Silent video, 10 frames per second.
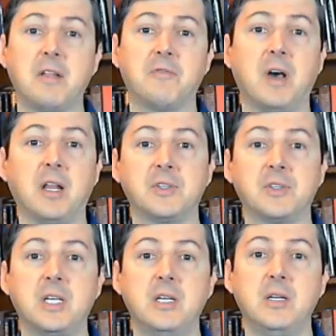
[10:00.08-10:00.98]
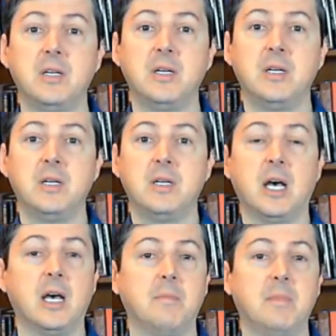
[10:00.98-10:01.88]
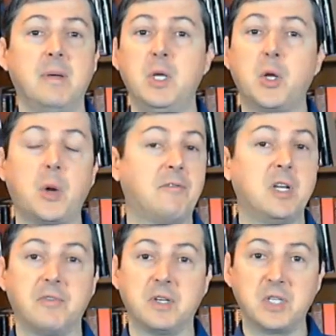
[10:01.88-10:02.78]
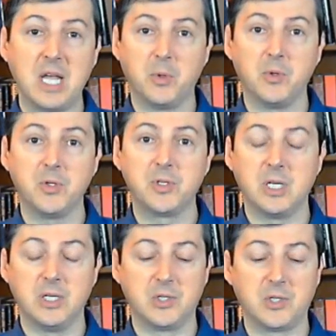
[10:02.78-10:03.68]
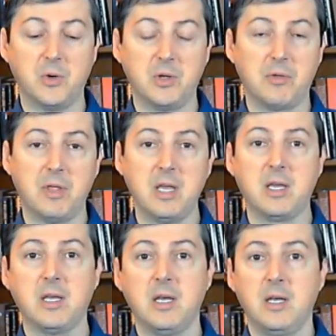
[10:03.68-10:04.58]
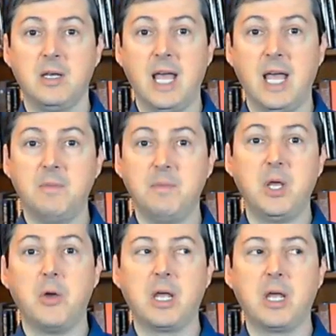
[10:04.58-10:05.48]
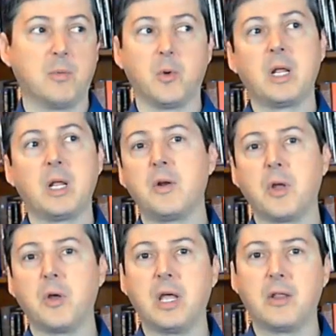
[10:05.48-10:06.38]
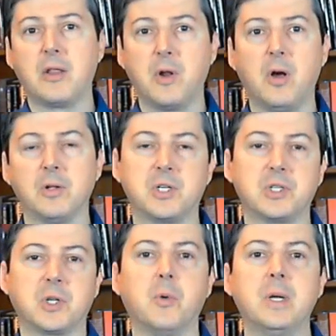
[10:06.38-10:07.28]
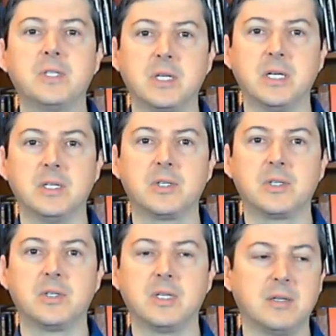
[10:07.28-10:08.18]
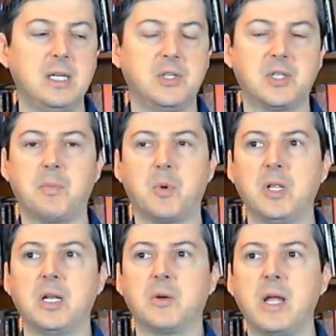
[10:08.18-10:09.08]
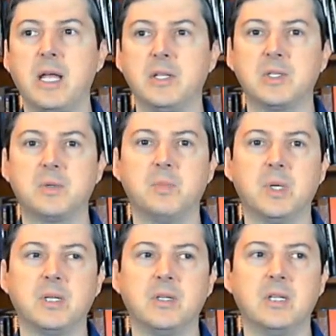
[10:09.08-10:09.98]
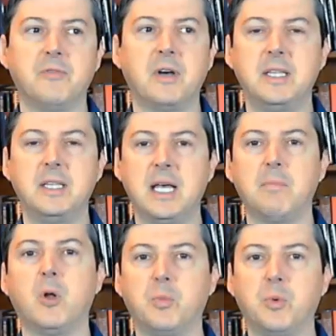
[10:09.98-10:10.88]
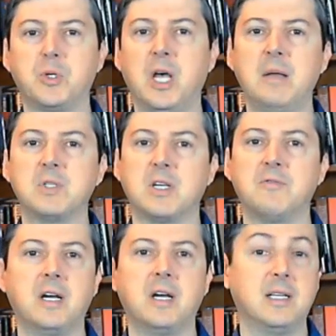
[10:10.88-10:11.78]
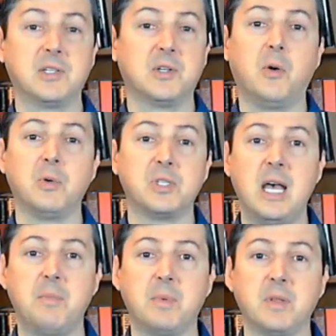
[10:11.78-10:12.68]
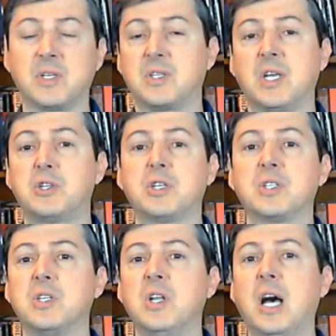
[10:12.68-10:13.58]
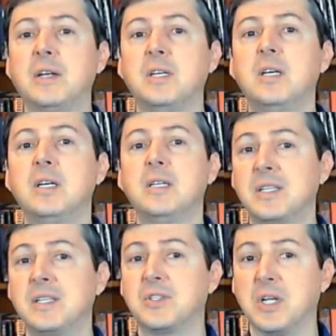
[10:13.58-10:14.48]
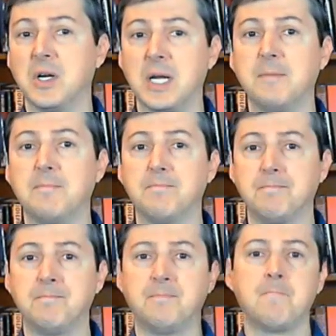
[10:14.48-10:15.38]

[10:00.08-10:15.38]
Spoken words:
commit that fallacy. Maybe you don't have enough examples, and so you think A and B go together, but really they don't go together at all. It's just a coincidence. I need supper and it rains. But if I did that multiple times, I'd find out that doesn't always happen. The succession is not necessary.